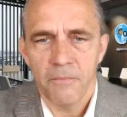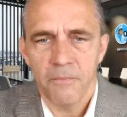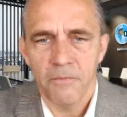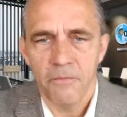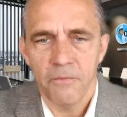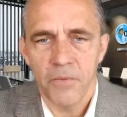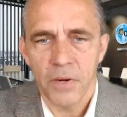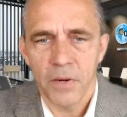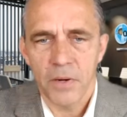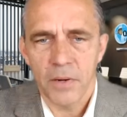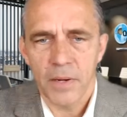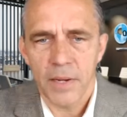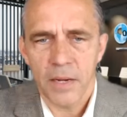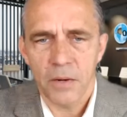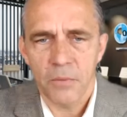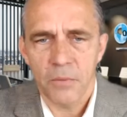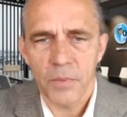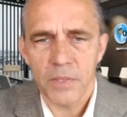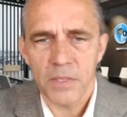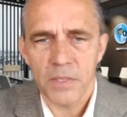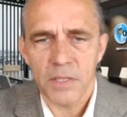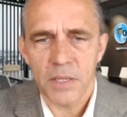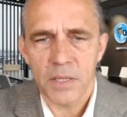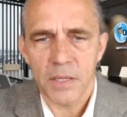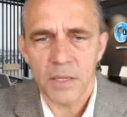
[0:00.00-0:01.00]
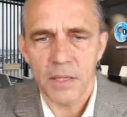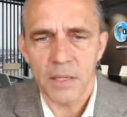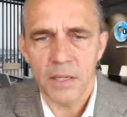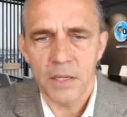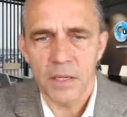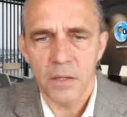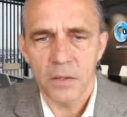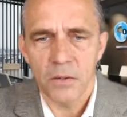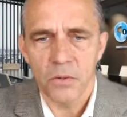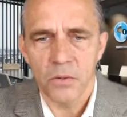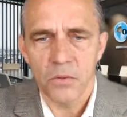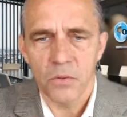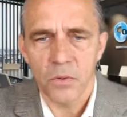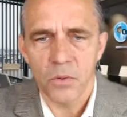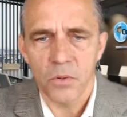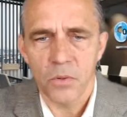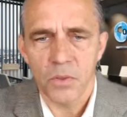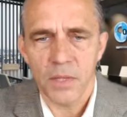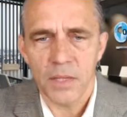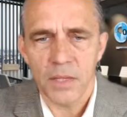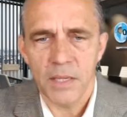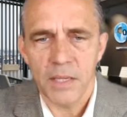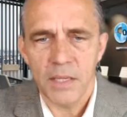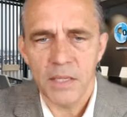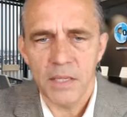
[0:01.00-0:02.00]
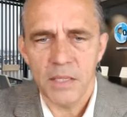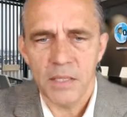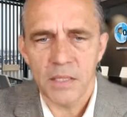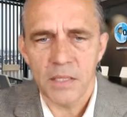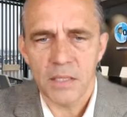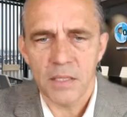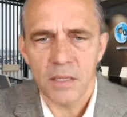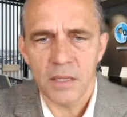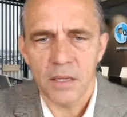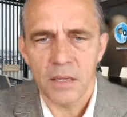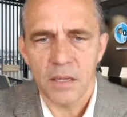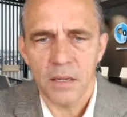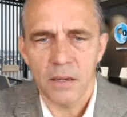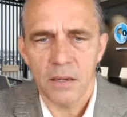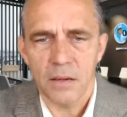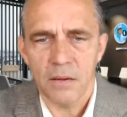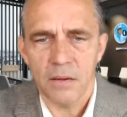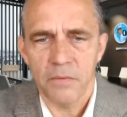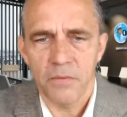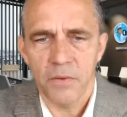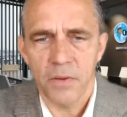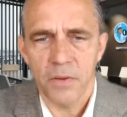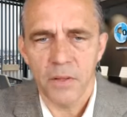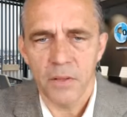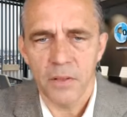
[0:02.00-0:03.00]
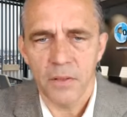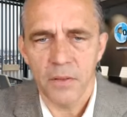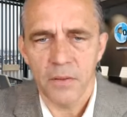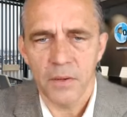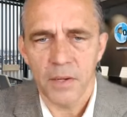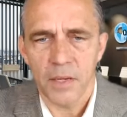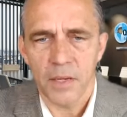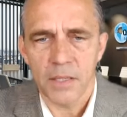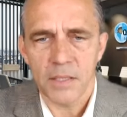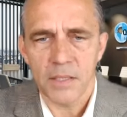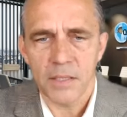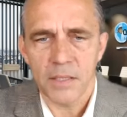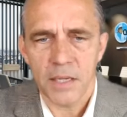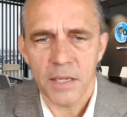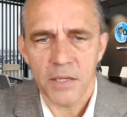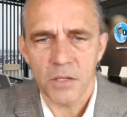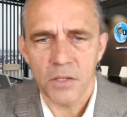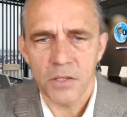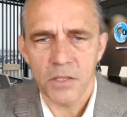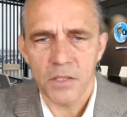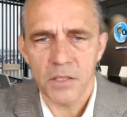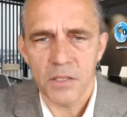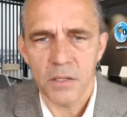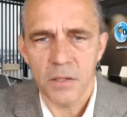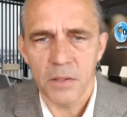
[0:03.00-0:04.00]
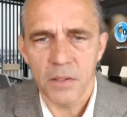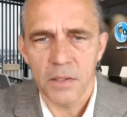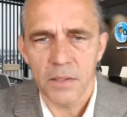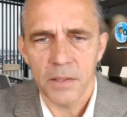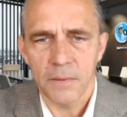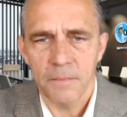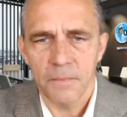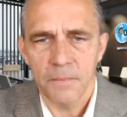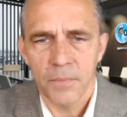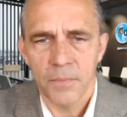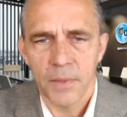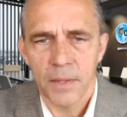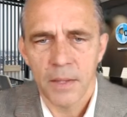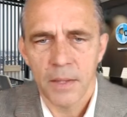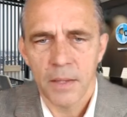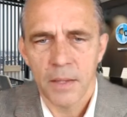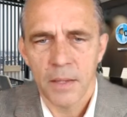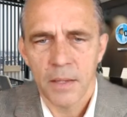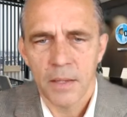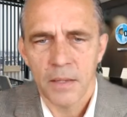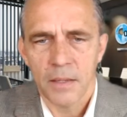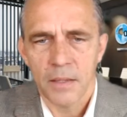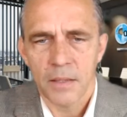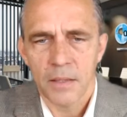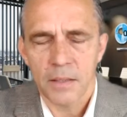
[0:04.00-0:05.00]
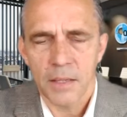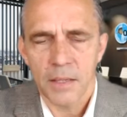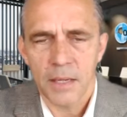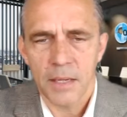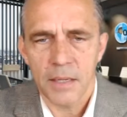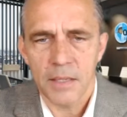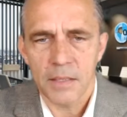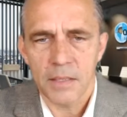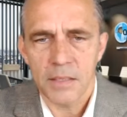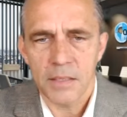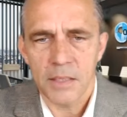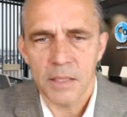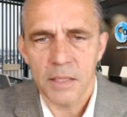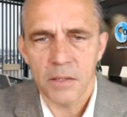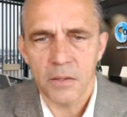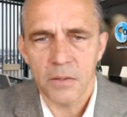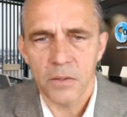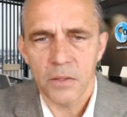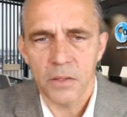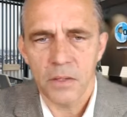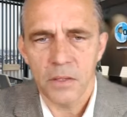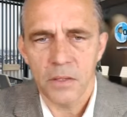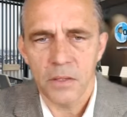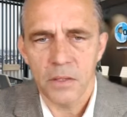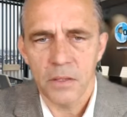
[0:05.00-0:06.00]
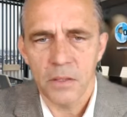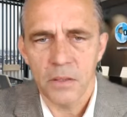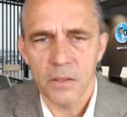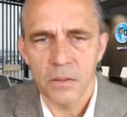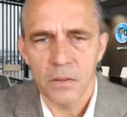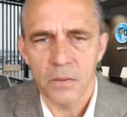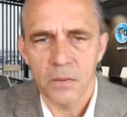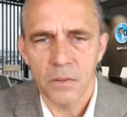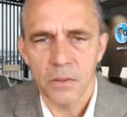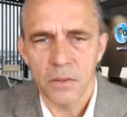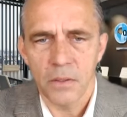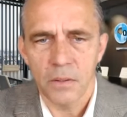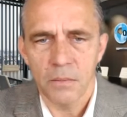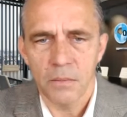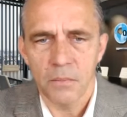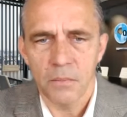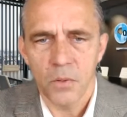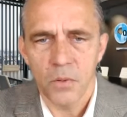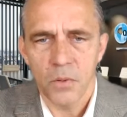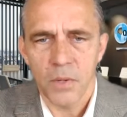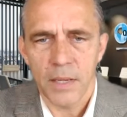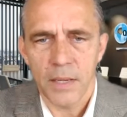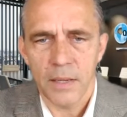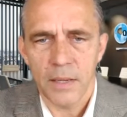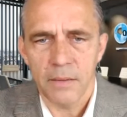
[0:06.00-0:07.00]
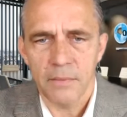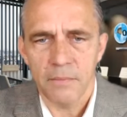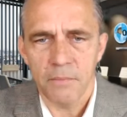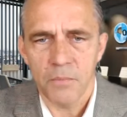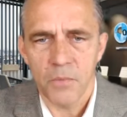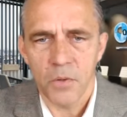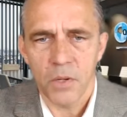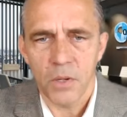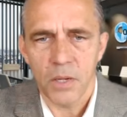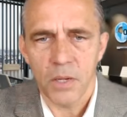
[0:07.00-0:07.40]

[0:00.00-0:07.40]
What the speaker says: Very high risk here northeast of the Los Angeles area, kind of centered near Mojave,